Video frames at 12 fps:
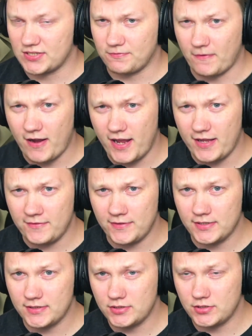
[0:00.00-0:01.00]
5
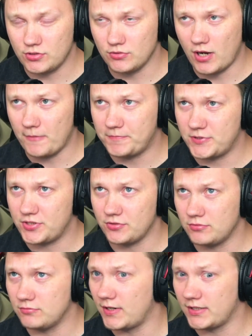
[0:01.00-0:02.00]
to up
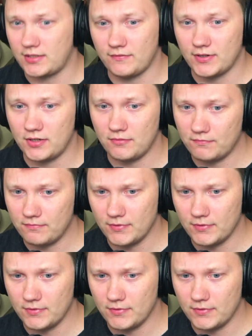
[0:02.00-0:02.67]
to whatever,